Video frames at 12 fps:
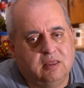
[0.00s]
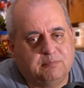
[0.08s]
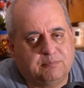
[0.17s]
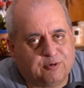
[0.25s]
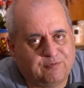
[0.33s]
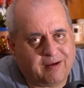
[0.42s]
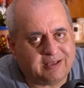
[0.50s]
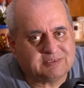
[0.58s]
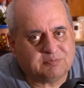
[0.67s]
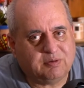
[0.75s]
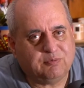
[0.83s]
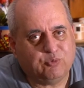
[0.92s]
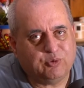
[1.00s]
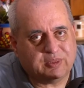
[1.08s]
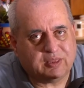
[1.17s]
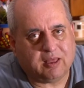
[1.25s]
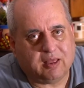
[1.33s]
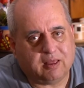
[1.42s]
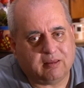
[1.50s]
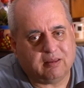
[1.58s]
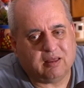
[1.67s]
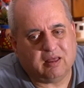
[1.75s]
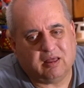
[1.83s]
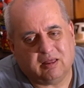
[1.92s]
provides me with
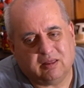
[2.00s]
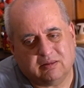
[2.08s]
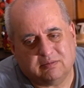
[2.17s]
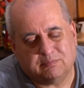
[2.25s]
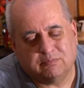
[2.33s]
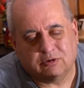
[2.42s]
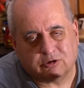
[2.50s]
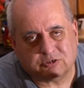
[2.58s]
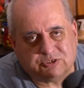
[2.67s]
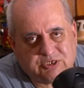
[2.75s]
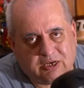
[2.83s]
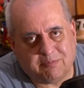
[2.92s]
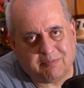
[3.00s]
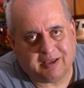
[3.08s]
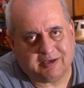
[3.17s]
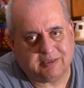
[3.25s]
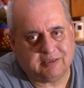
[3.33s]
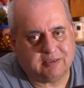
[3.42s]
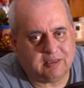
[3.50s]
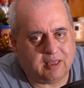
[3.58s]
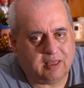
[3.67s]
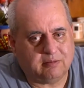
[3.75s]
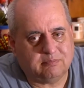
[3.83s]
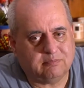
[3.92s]
a more cinematic
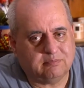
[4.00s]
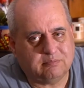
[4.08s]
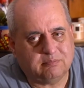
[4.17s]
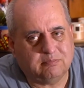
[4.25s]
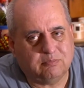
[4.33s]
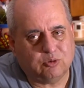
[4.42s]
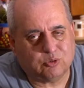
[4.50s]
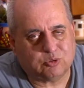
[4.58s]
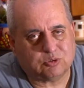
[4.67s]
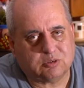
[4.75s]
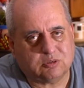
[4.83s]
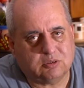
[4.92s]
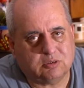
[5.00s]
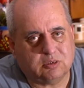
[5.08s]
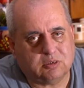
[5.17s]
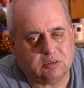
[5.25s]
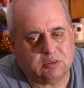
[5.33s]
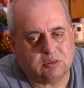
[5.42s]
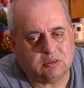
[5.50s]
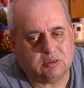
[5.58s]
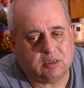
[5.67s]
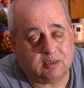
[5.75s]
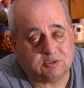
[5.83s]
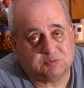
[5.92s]
and more
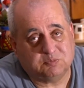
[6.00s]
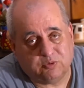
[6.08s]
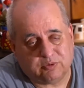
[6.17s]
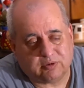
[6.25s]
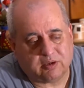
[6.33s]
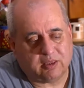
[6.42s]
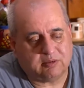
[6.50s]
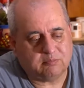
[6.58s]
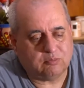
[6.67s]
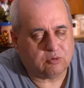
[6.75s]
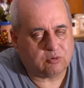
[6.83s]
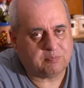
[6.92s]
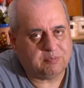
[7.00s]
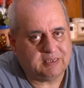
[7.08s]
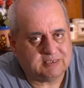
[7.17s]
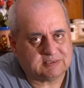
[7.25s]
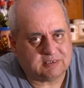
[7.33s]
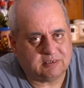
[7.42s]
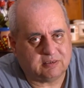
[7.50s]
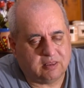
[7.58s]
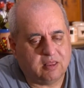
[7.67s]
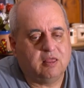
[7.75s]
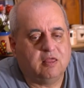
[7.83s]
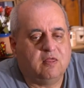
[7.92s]
a smoother and more pleasing
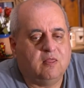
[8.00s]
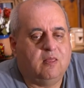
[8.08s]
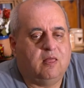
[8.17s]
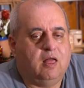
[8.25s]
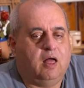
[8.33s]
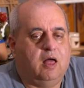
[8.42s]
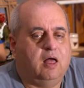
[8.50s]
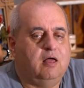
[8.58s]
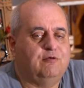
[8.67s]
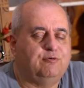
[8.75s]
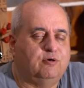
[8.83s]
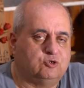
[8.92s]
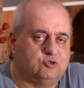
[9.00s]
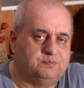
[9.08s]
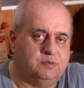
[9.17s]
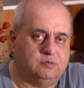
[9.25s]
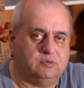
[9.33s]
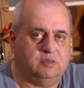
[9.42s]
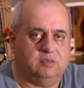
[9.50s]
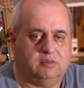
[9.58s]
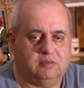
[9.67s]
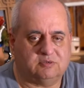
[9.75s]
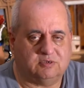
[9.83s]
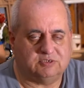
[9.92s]
focus pull
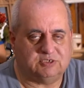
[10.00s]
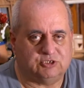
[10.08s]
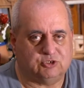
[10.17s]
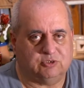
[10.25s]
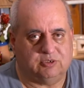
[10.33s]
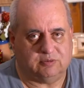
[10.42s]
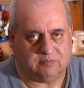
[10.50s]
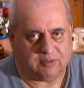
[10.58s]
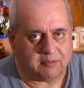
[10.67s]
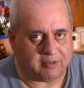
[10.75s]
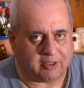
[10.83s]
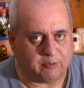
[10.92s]
transition, in my